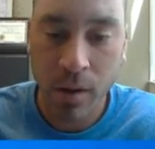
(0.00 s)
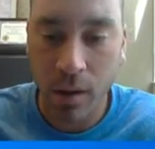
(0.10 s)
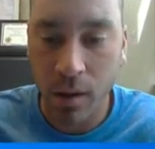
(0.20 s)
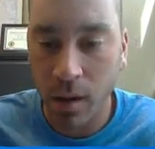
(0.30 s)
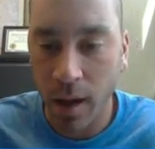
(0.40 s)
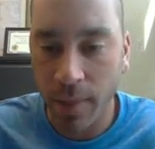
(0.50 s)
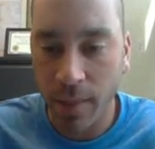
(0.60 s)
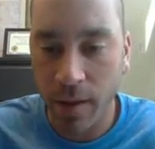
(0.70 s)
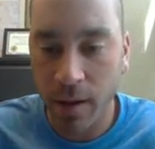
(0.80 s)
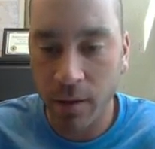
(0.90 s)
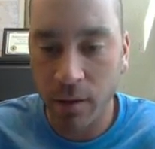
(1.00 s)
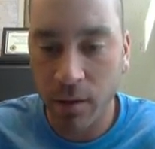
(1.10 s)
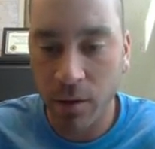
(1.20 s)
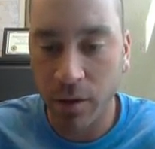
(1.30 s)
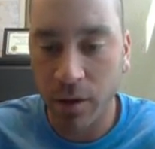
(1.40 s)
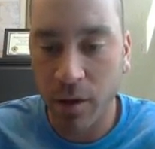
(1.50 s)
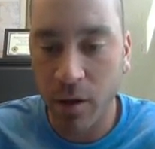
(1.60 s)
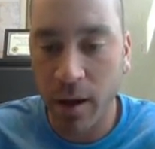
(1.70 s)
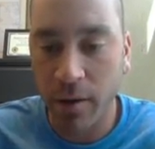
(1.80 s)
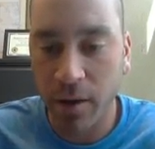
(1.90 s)
and then you're going to
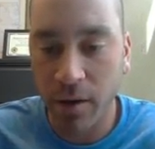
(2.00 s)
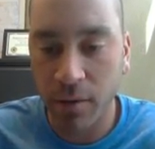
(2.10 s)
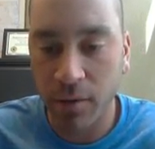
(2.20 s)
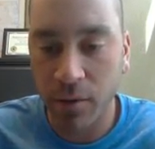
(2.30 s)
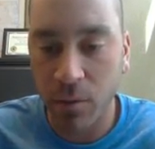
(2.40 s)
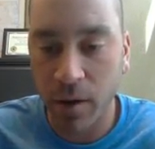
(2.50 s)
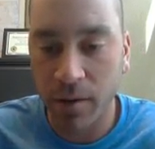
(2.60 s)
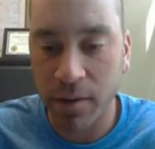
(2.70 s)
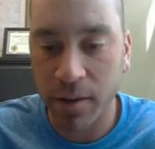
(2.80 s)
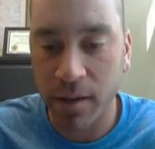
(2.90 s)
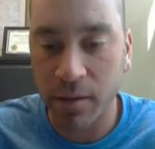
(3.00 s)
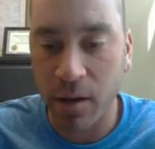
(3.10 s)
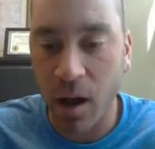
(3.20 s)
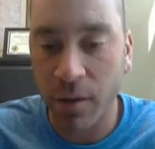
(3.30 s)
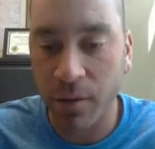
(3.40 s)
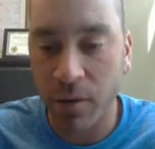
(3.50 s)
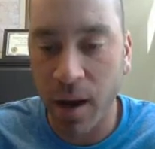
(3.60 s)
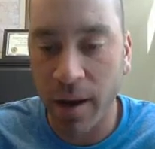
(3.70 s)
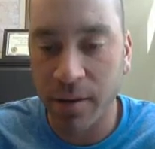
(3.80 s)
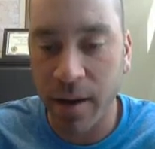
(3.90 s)
go down here to where it says
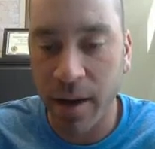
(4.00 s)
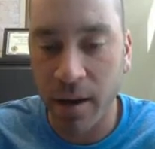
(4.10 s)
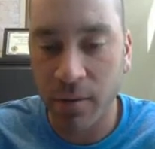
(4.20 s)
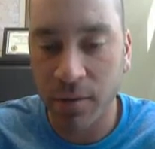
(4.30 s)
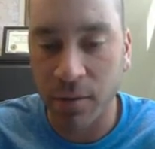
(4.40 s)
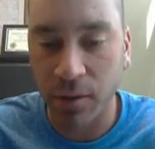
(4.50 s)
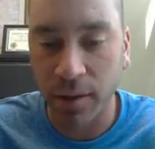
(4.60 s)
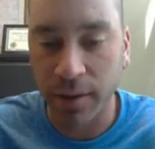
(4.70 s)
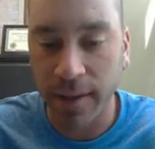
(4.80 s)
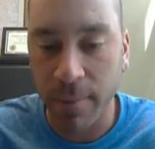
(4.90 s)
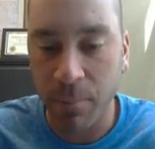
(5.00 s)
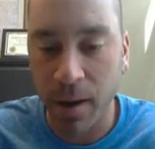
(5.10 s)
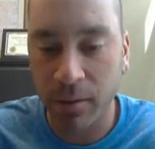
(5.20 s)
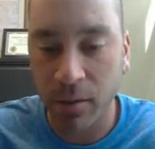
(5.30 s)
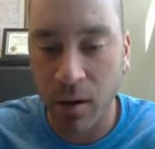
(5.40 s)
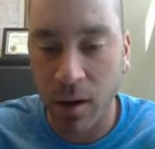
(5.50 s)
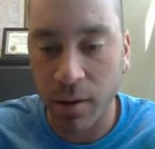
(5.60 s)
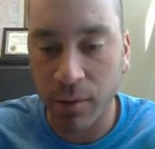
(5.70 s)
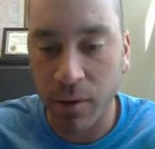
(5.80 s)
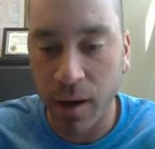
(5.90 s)
Authorize Now. So click that button,
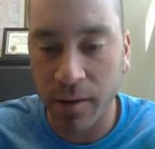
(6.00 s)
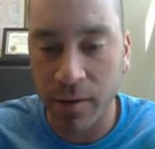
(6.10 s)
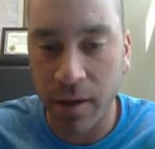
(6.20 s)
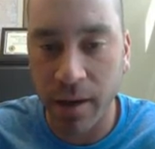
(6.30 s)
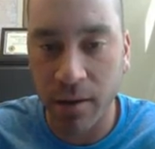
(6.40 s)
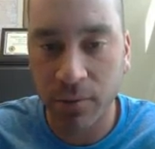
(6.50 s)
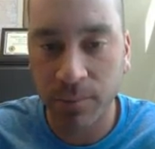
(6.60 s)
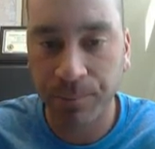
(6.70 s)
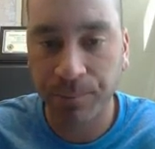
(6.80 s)
Authorize Now.